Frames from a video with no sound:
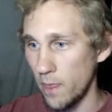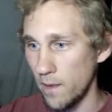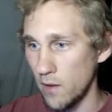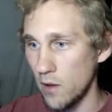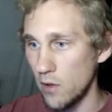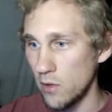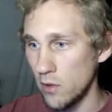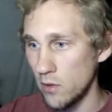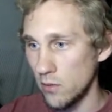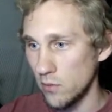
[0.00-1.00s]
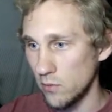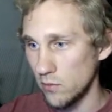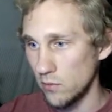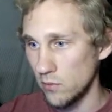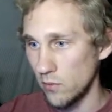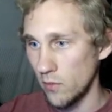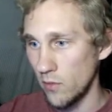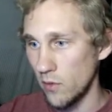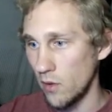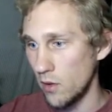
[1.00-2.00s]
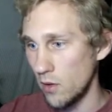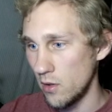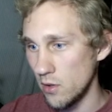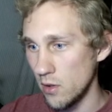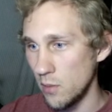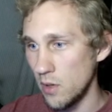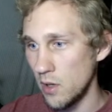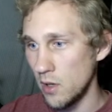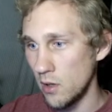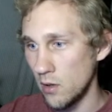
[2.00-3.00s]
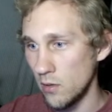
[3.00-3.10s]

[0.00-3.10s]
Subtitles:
Color is going to be,